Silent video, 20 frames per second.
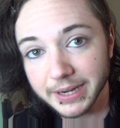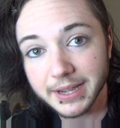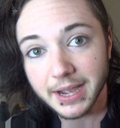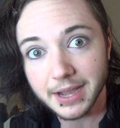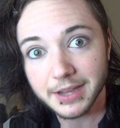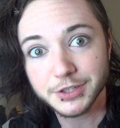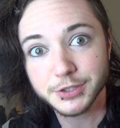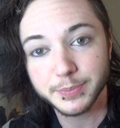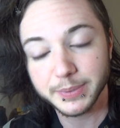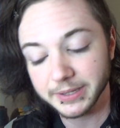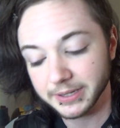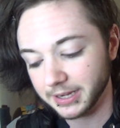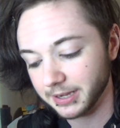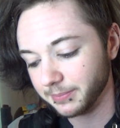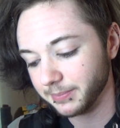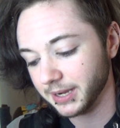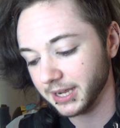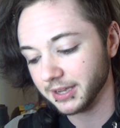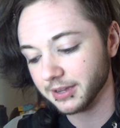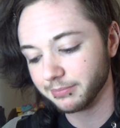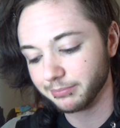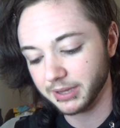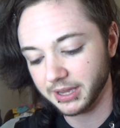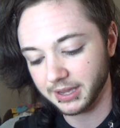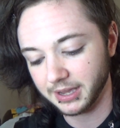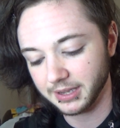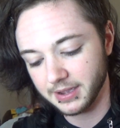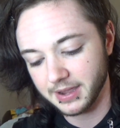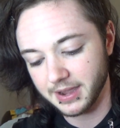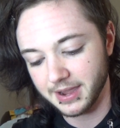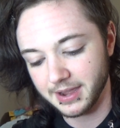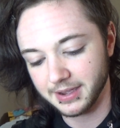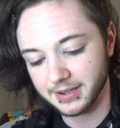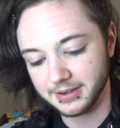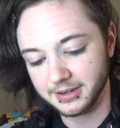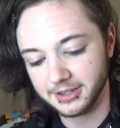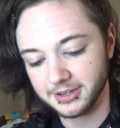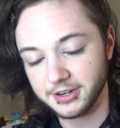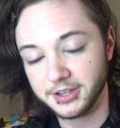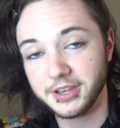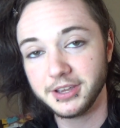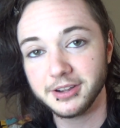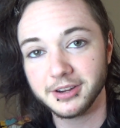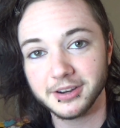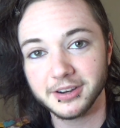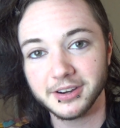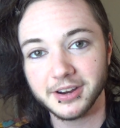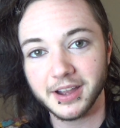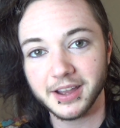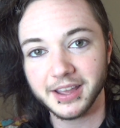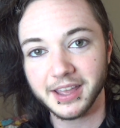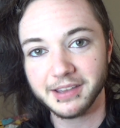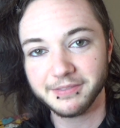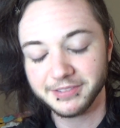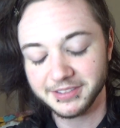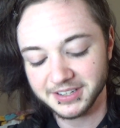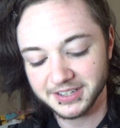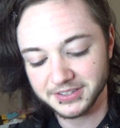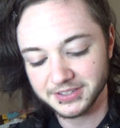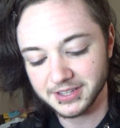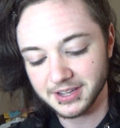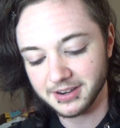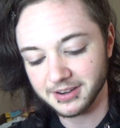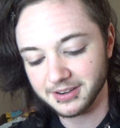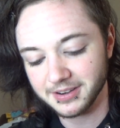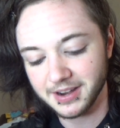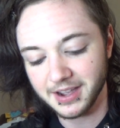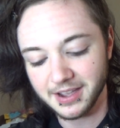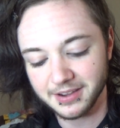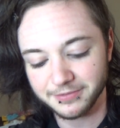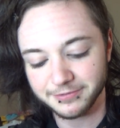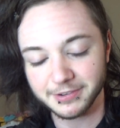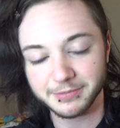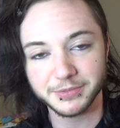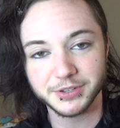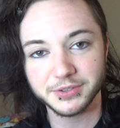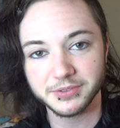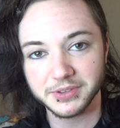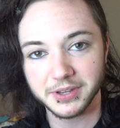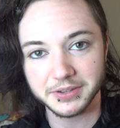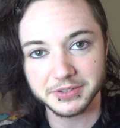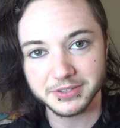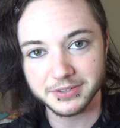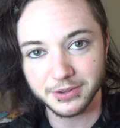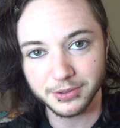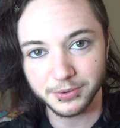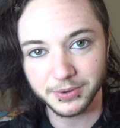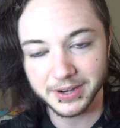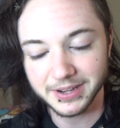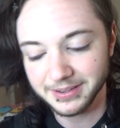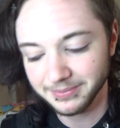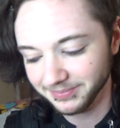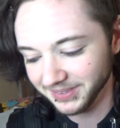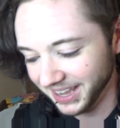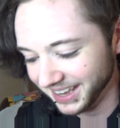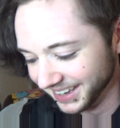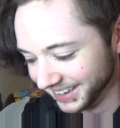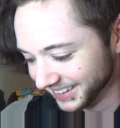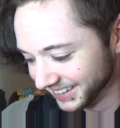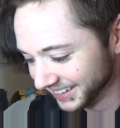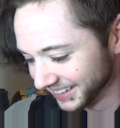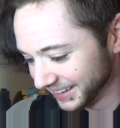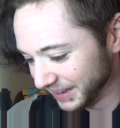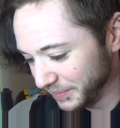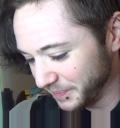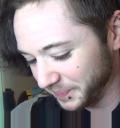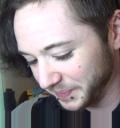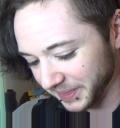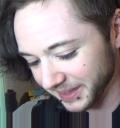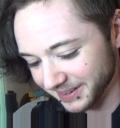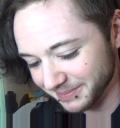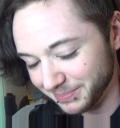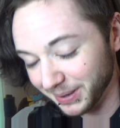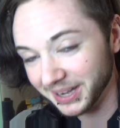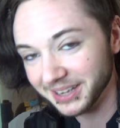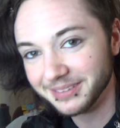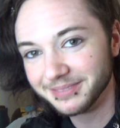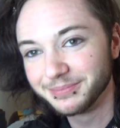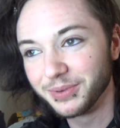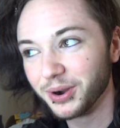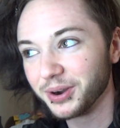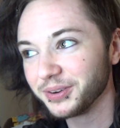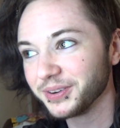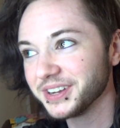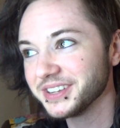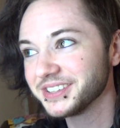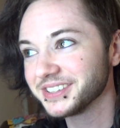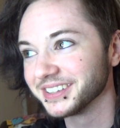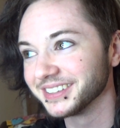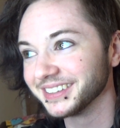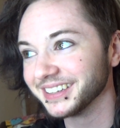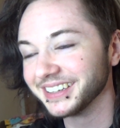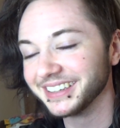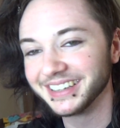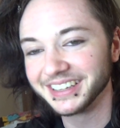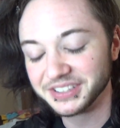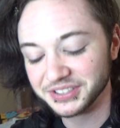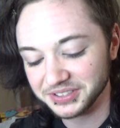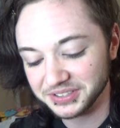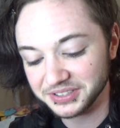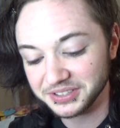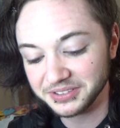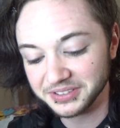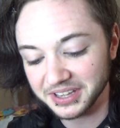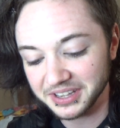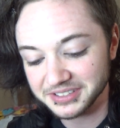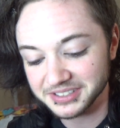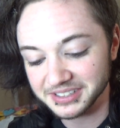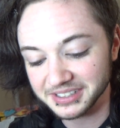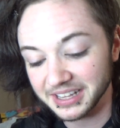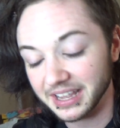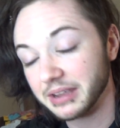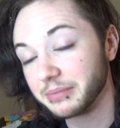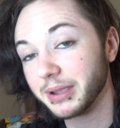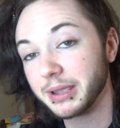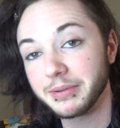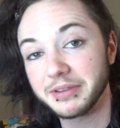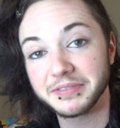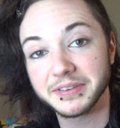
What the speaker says: cosplay makeup bag. And in here, I have things that are not from 2003. But more recently, as in 2000, like maybe